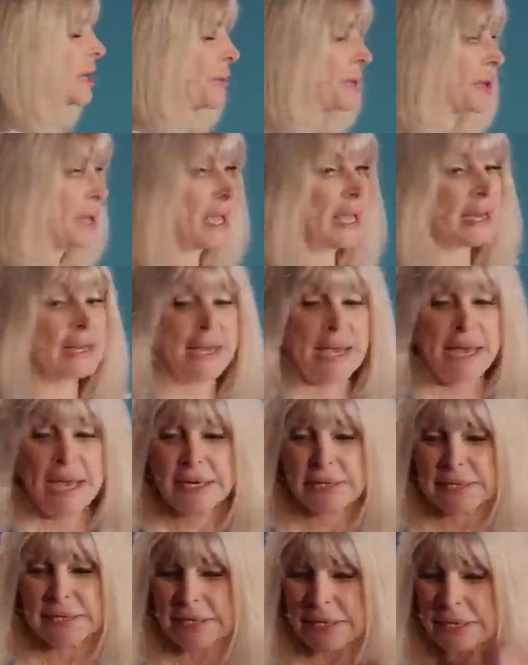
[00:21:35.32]
you know, when I had
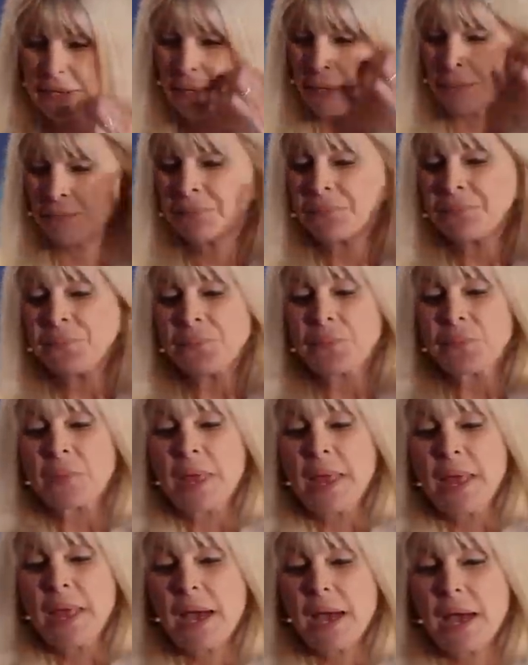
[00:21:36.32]
cancer,
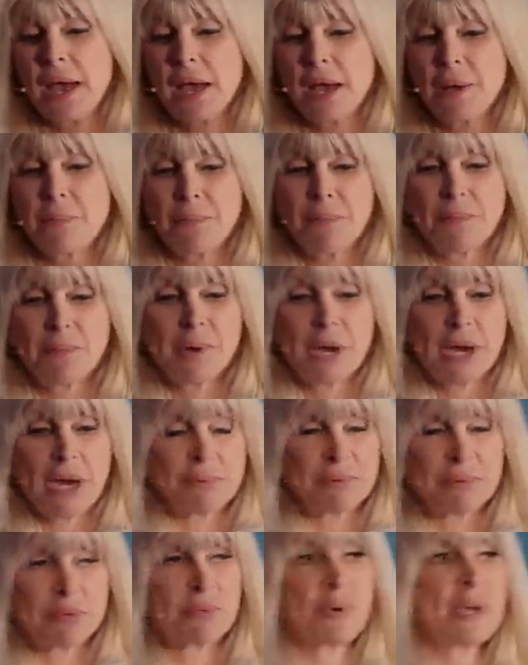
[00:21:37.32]

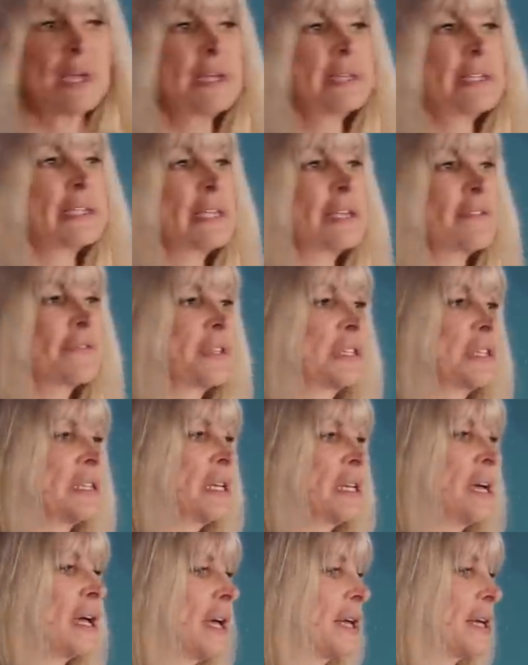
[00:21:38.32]
I was waiting for this
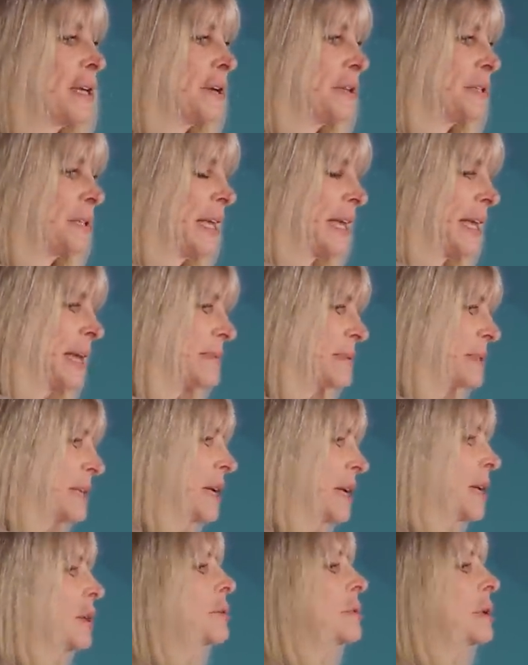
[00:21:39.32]
diagnosis and they kept
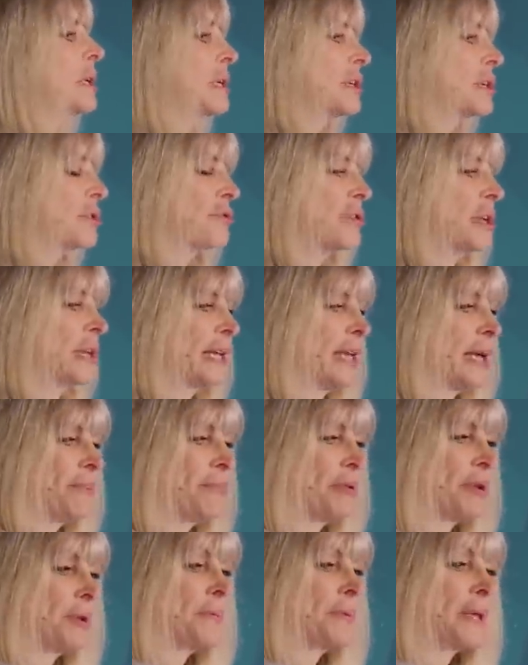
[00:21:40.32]
saying, you need a treat. And they kept
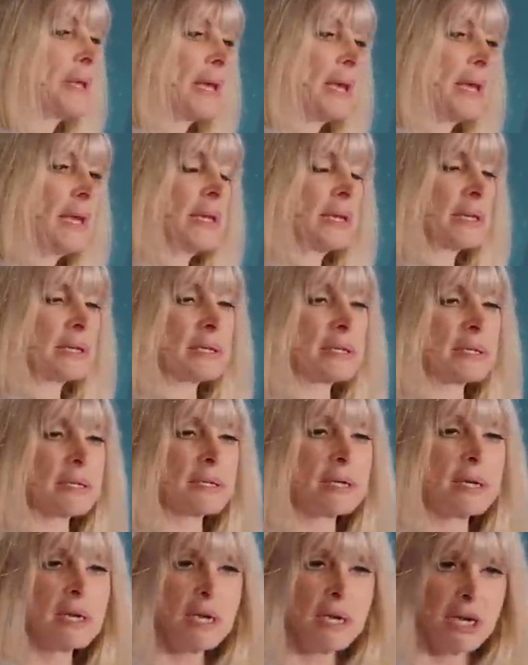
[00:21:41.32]
bringing me
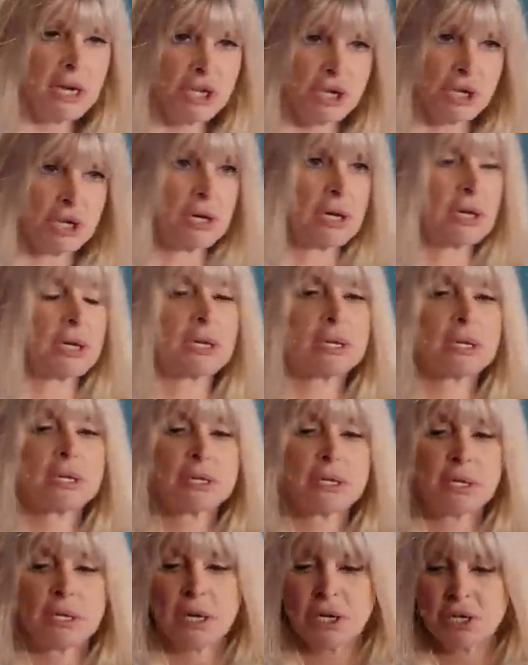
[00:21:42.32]
cakes and
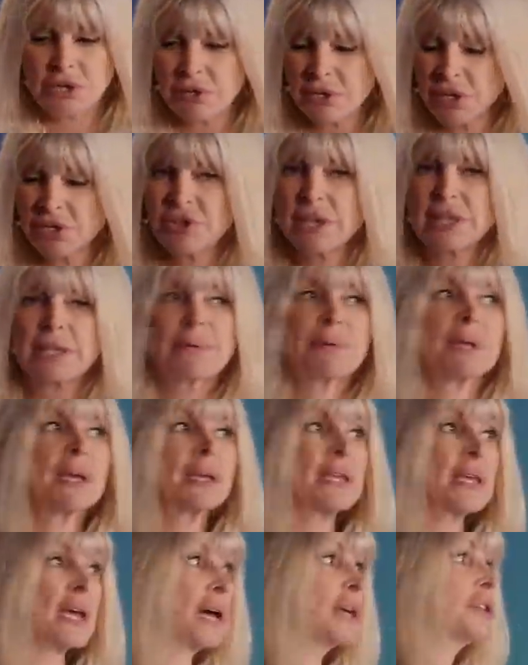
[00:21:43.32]
chocolates and chocolate drinks. I'm
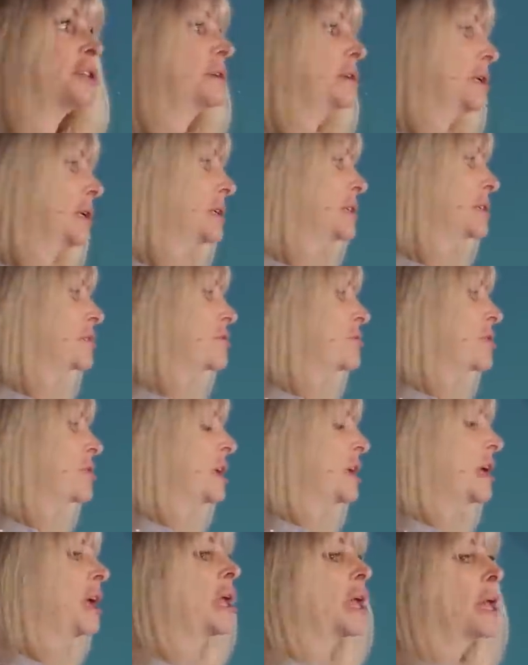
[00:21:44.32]
like, yeah, I do need a
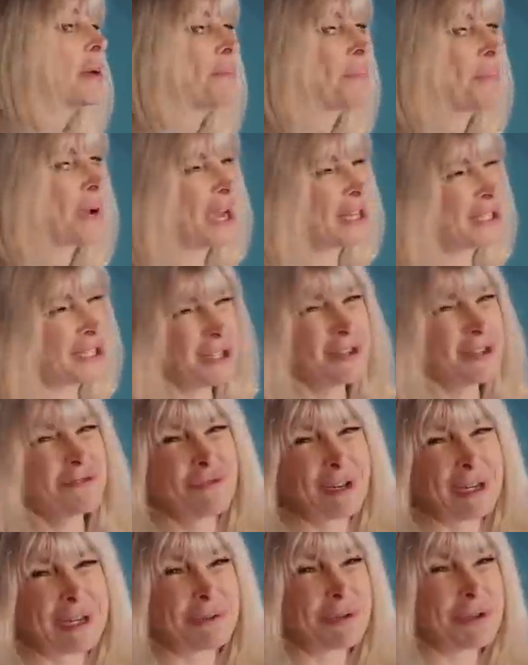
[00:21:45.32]
treat, but I don't
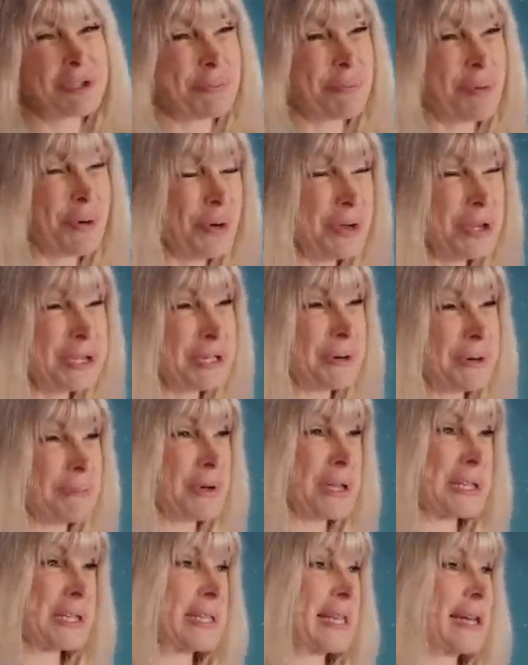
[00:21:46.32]
really want to poison
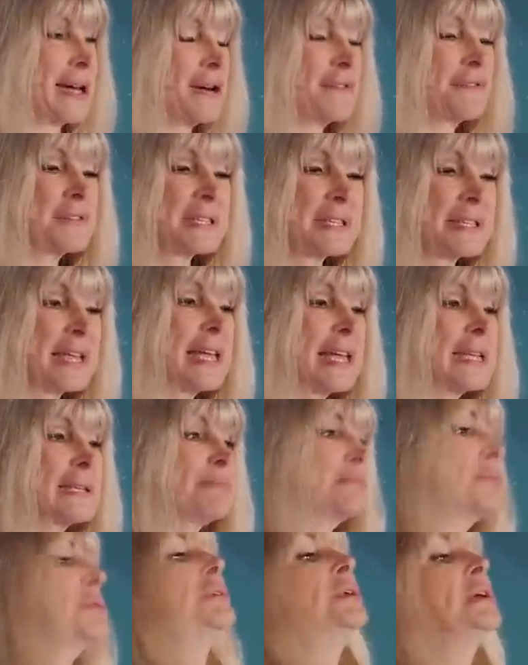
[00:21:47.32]
myself because that's
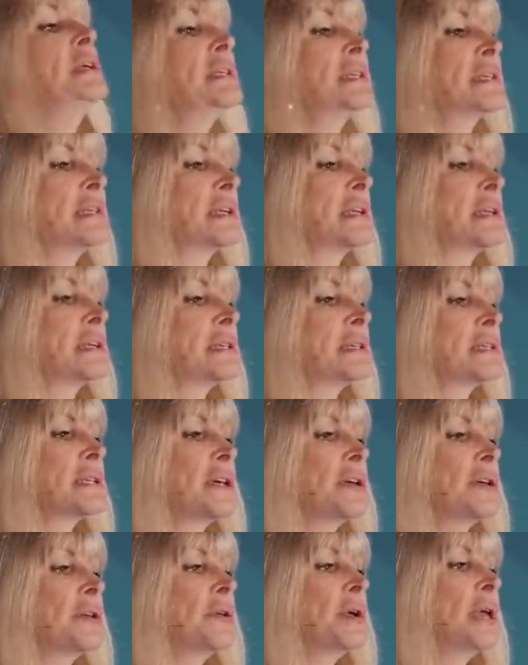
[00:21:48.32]
poison.
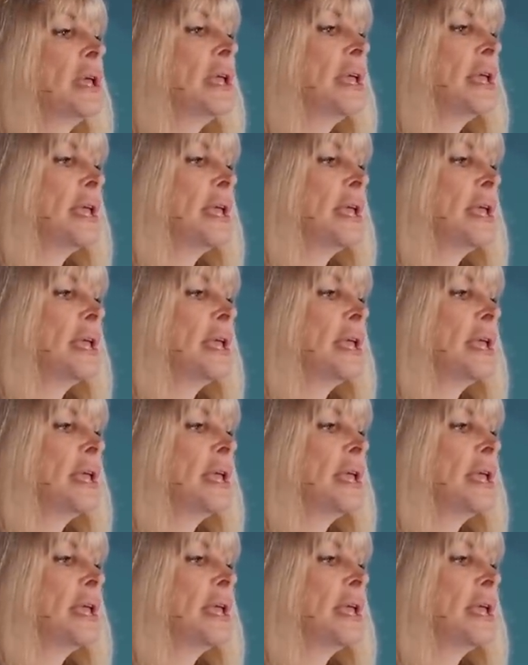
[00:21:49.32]
So